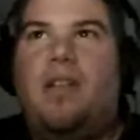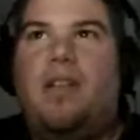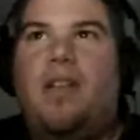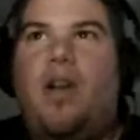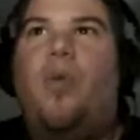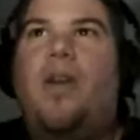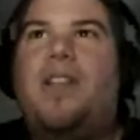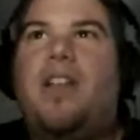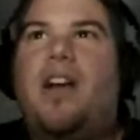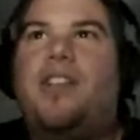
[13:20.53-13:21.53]
Oh,
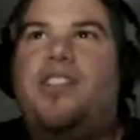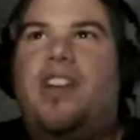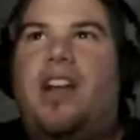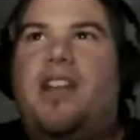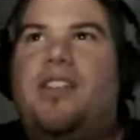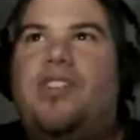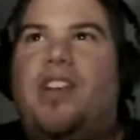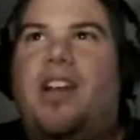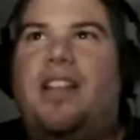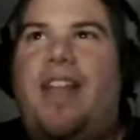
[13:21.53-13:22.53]
what? John
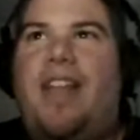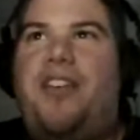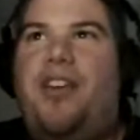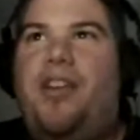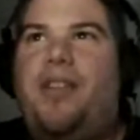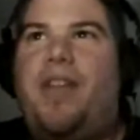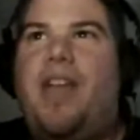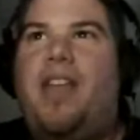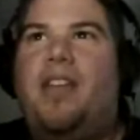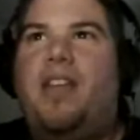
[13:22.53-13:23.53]
Leonard, right?